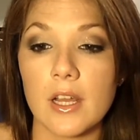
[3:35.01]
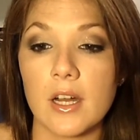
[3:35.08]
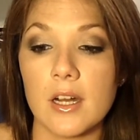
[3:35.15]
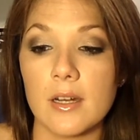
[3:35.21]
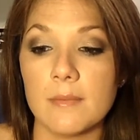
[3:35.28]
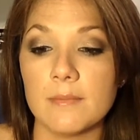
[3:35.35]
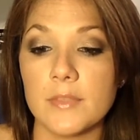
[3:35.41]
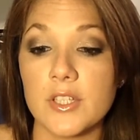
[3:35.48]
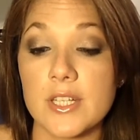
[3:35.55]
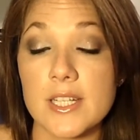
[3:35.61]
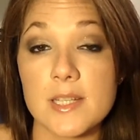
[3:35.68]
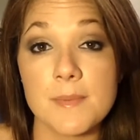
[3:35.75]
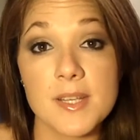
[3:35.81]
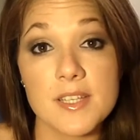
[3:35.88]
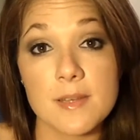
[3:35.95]
Um, you
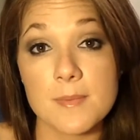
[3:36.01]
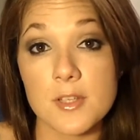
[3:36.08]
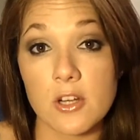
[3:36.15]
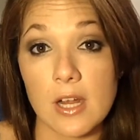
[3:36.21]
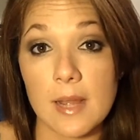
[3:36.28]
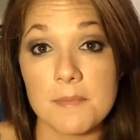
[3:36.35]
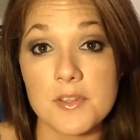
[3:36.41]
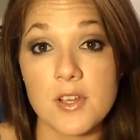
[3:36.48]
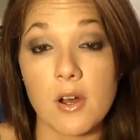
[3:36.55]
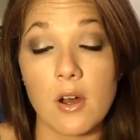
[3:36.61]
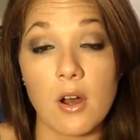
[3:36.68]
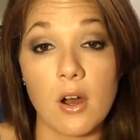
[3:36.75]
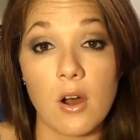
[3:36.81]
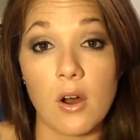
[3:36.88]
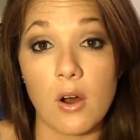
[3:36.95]
need to be subscribed to
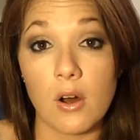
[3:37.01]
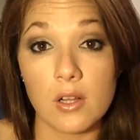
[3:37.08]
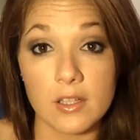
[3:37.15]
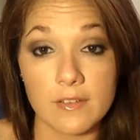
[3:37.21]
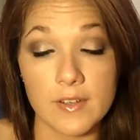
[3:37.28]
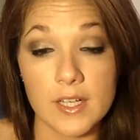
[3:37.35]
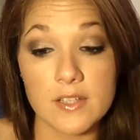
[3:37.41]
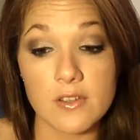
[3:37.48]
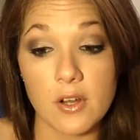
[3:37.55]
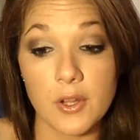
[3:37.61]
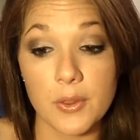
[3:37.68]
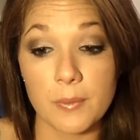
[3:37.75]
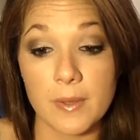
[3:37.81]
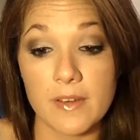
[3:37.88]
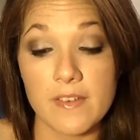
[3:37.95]
all of us,
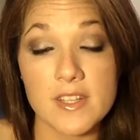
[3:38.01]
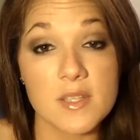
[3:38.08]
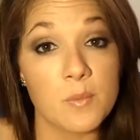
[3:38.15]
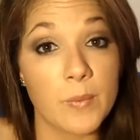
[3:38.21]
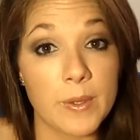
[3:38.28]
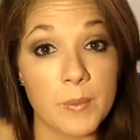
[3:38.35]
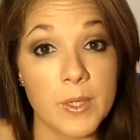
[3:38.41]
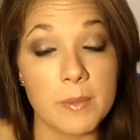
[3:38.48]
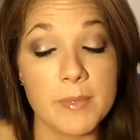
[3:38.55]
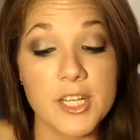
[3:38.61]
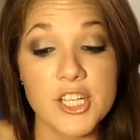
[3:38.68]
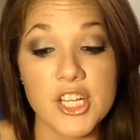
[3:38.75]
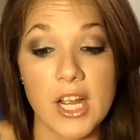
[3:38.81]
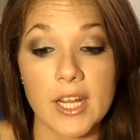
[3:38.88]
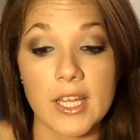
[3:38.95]
all three of us, and we will
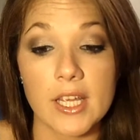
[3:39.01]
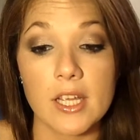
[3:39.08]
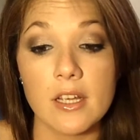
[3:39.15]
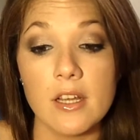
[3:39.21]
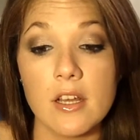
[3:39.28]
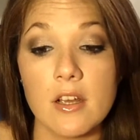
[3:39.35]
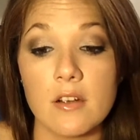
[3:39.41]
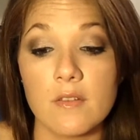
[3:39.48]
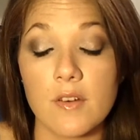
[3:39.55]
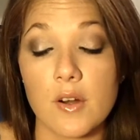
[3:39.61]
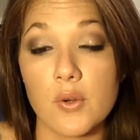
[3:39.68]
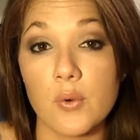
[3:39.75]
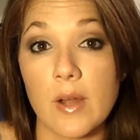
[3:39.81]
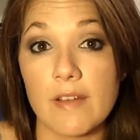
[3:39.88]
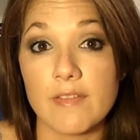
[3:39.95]
be checking for
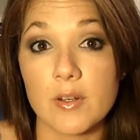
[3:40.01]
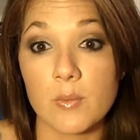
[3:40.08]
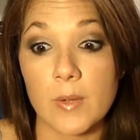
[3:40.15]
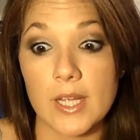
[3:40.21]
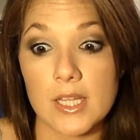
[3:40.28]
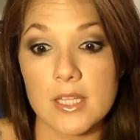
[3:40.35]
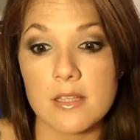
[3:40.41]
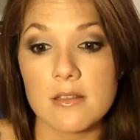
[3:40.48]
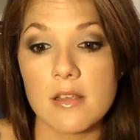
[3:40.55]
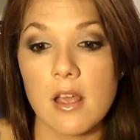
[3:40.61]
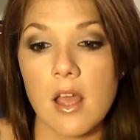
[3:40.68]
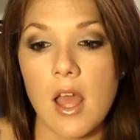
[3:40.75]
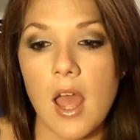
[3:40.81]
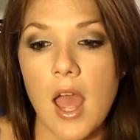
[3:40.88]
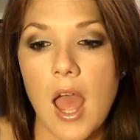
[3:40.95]
whoever wins.
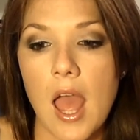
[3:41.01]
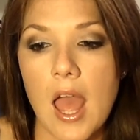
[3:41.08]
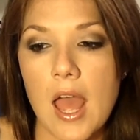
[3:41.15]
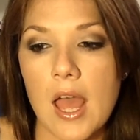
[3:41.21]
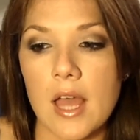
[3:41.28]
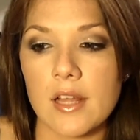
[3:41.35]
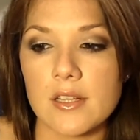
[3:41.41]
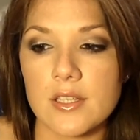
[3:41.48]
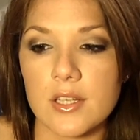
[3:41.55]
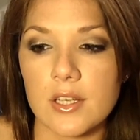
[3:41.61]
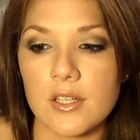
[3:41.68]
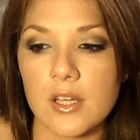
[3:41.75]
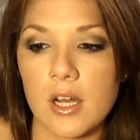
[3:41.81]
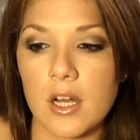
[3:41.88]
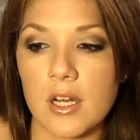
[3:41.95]
And
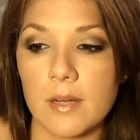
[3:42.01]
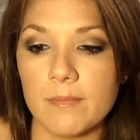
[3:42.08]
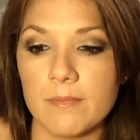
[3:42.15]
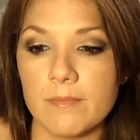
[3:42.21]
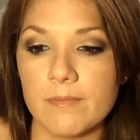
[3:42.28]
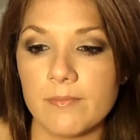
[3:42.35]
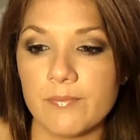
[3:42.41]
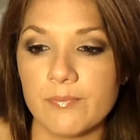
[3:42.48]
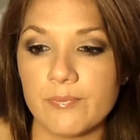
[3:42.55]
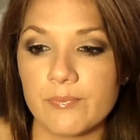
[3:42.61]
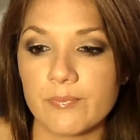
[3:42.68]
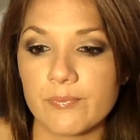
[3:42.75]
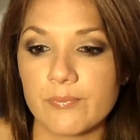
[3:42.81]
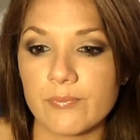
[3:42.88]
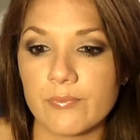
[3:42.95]
um,
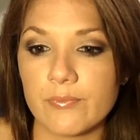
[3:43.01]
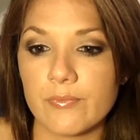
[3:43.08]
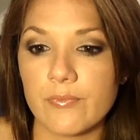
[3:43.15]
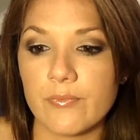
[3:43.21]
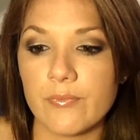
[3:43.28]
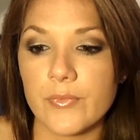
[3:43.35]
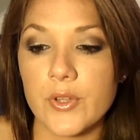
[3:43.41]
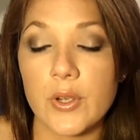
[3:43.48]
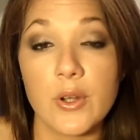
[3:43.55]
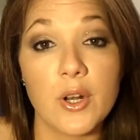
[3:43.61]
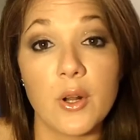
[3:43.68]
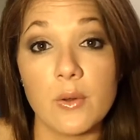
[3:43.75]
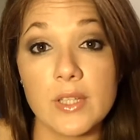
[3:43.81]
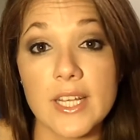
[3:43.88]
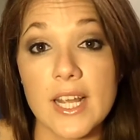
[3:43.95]
you
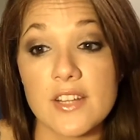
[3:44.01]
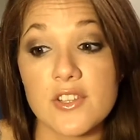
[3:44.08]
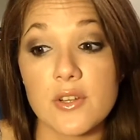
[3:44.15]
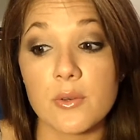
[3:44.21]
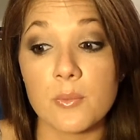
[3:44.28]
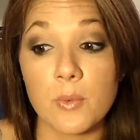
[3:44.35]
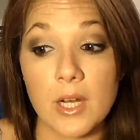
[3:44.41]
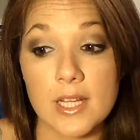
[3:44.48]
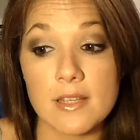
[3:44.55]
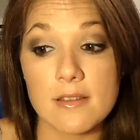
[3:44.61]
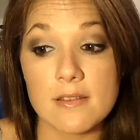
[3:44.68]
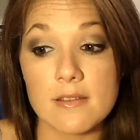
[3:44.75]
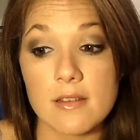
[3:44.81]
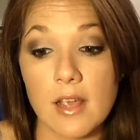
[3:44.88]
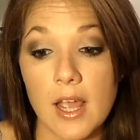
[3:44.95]
can only enter
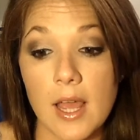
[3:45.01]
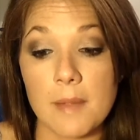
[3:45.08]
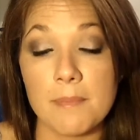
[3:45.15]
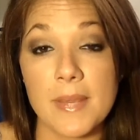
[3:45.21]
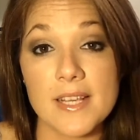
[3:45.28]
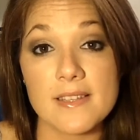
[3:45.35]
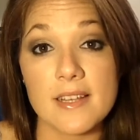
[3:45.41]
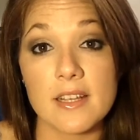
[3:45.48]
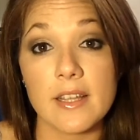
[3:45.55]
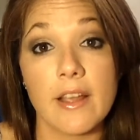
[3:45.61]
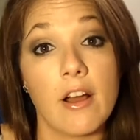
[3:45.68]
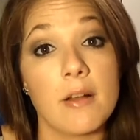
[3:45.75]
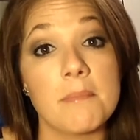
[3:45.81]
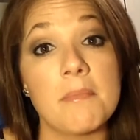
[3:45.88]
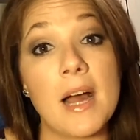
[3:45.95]
once and basically
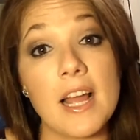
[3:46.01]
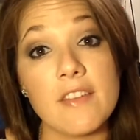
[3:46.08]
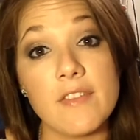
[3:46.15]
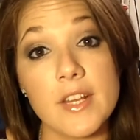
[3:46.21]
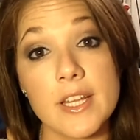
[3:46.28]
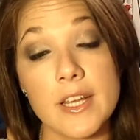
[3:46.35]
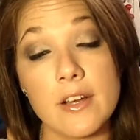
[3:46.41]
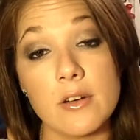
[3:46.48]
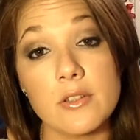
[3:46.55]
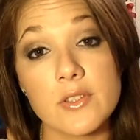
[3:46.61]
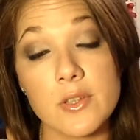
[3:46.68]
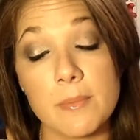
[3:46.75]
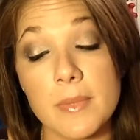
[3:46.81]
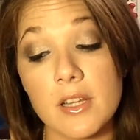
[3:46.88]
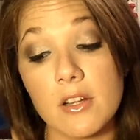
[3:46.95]
on my video
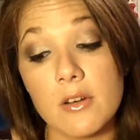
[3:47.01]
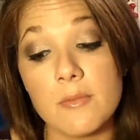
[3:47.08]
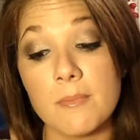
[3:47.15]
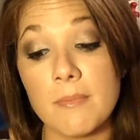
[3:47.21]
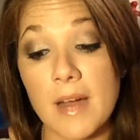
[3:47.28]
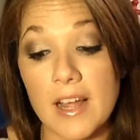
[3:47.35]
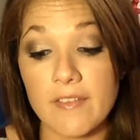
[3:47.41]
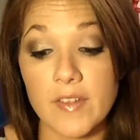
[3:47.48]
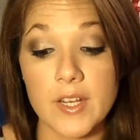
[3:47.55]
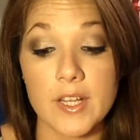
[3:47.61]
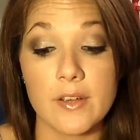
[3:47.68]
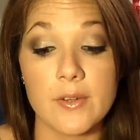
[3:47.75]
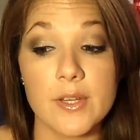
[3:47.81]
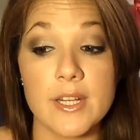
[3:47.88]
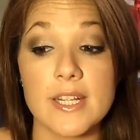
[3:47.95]
so below my
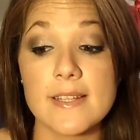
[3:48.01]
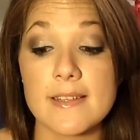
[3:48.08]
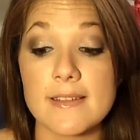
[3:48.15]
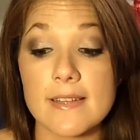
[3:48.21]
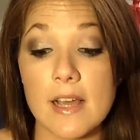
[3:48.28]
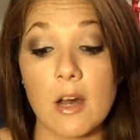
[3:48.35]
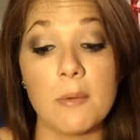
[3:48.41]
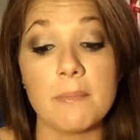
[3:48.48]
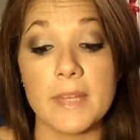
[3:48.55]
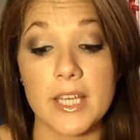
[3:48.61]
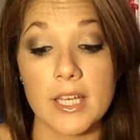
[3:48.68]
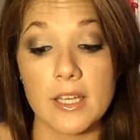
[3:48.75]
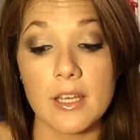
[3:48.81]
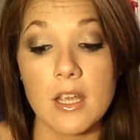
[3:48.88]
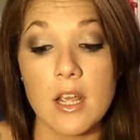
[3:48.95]
video you need to tell
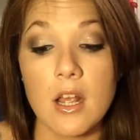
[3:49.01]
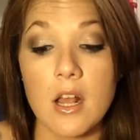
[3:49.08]
me